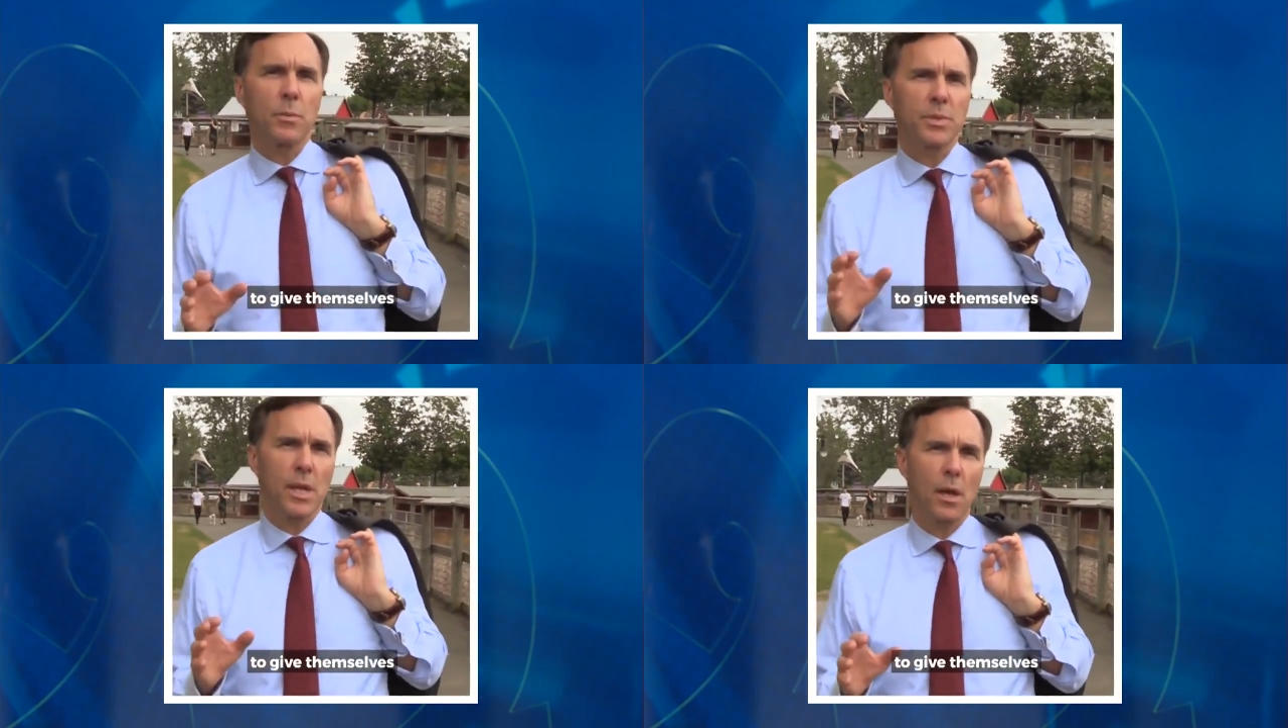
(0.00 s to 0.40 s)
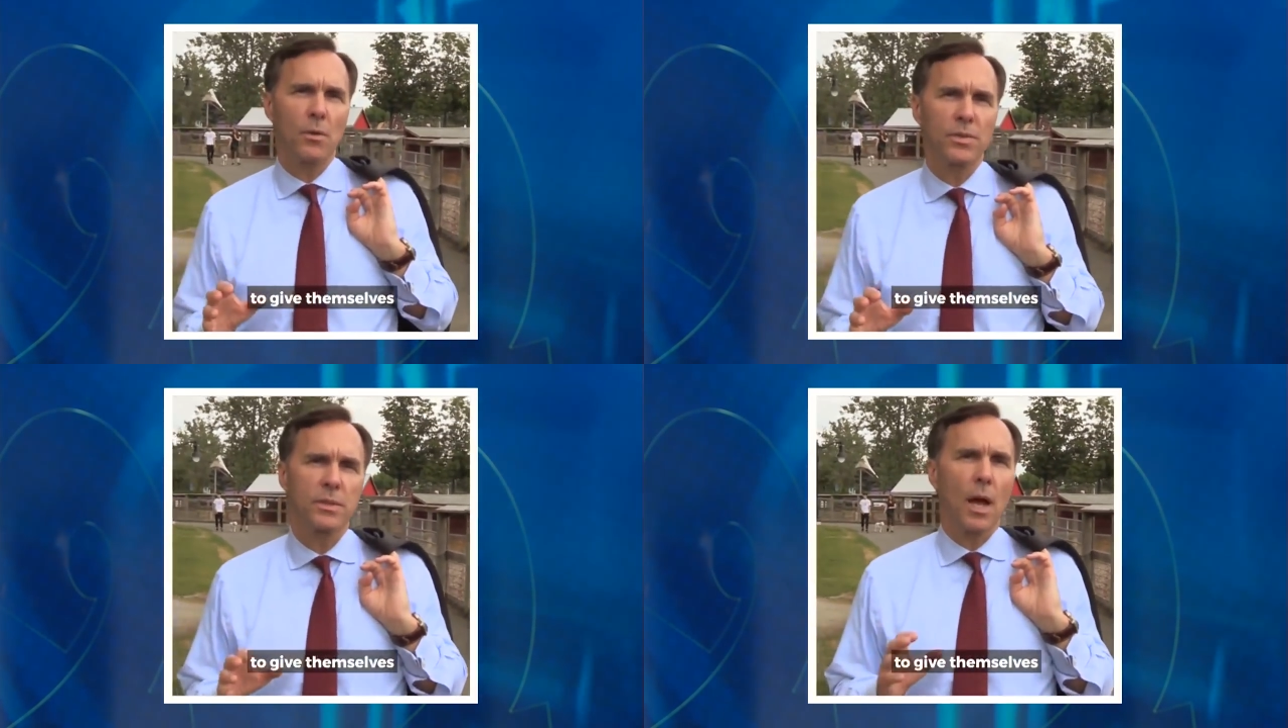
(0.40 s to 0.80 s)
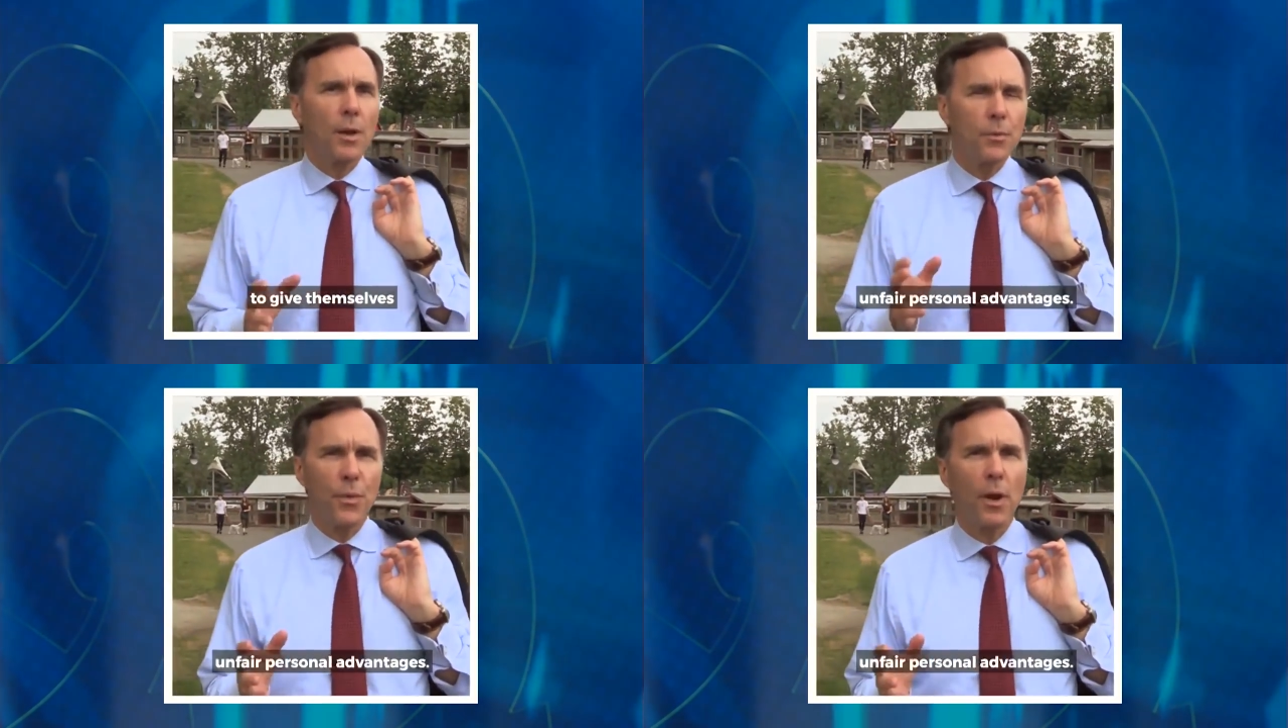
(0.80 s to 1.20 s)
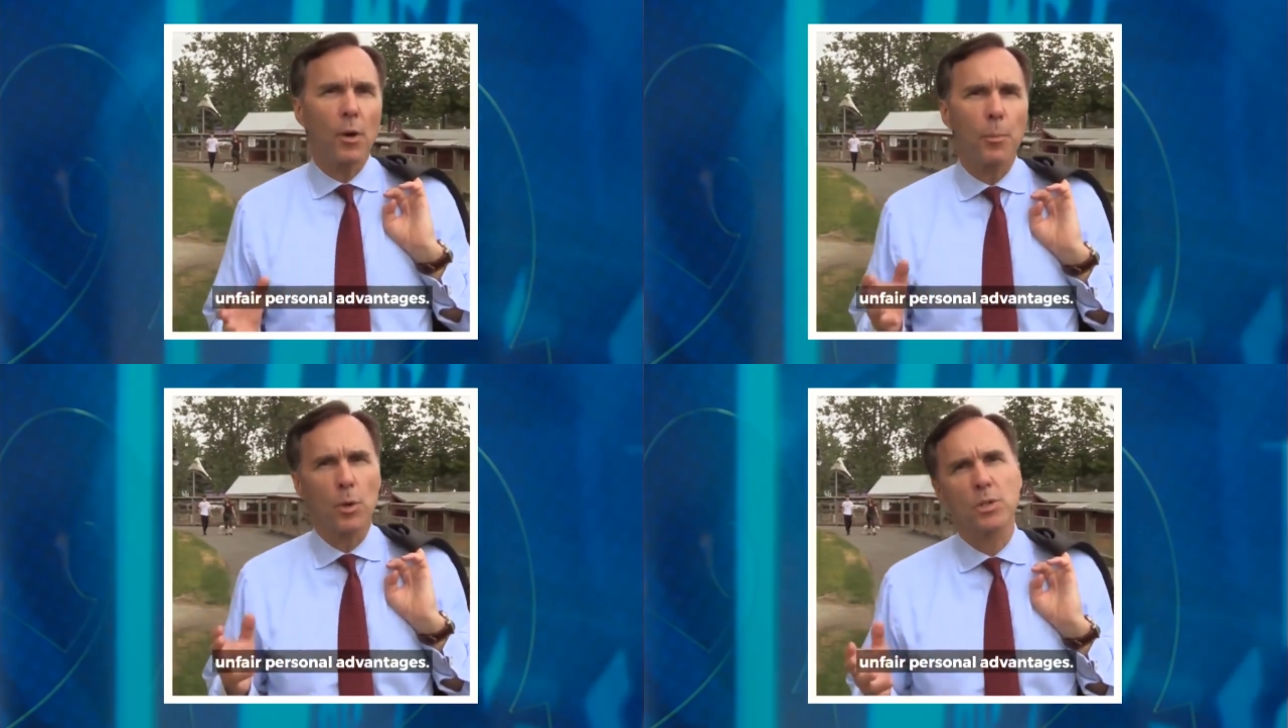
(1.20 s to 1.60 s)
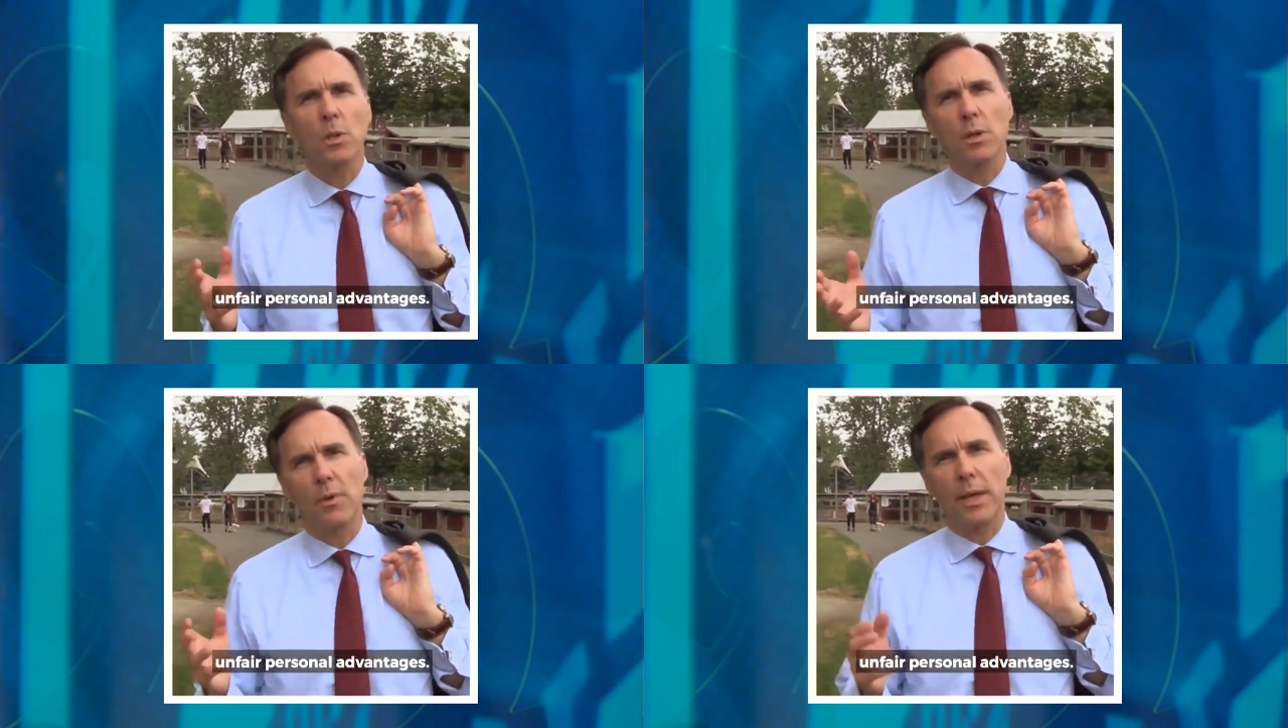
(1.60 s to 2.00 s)
themselves unfair
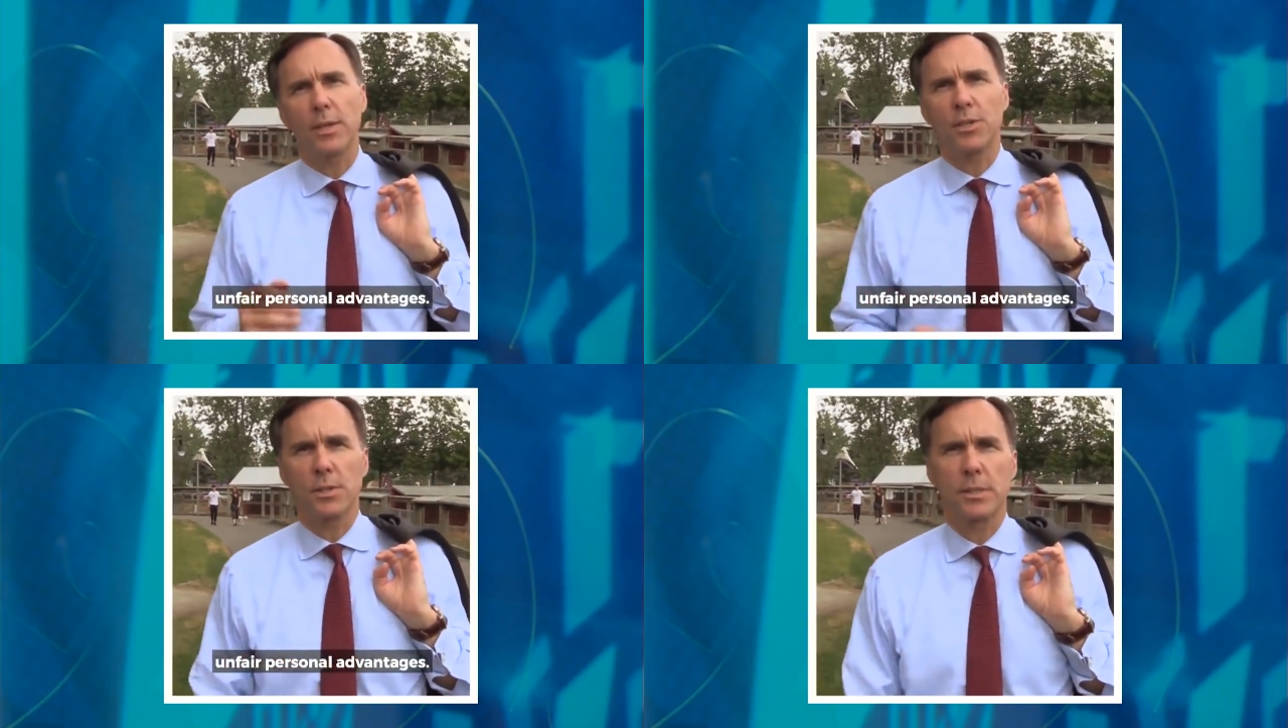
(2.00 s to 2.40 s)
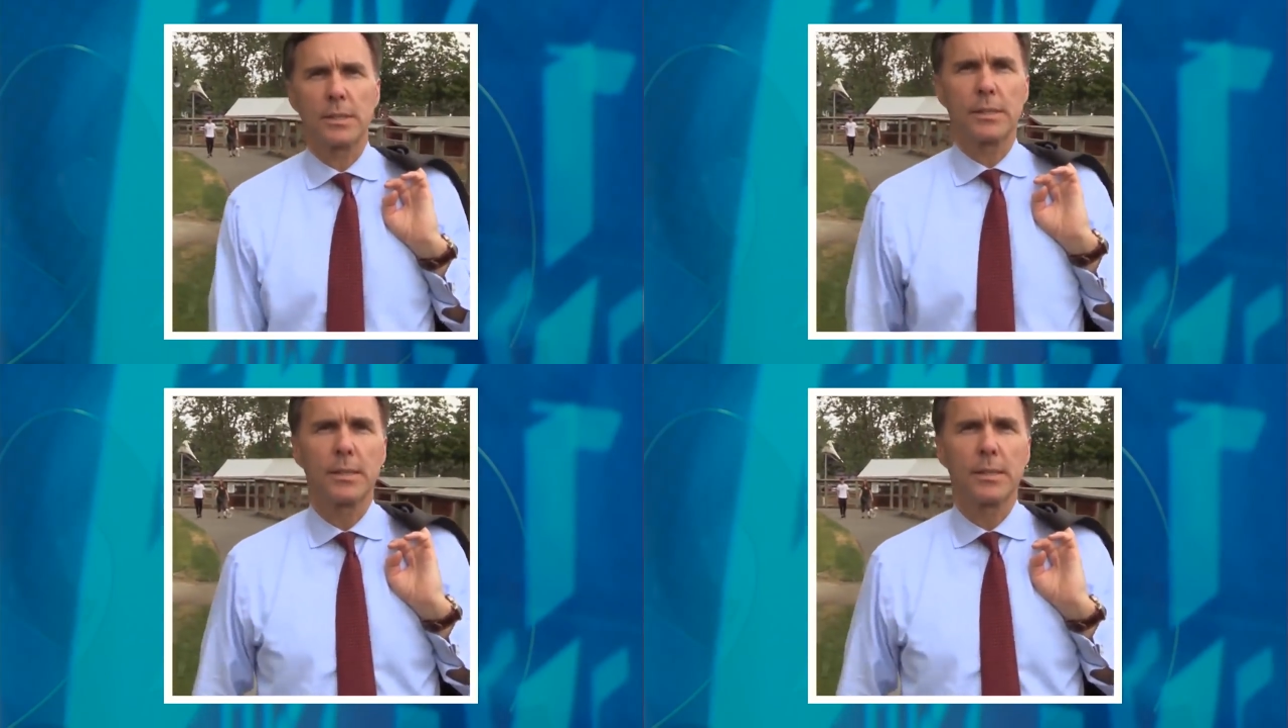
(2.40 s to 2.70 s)
personal advantages.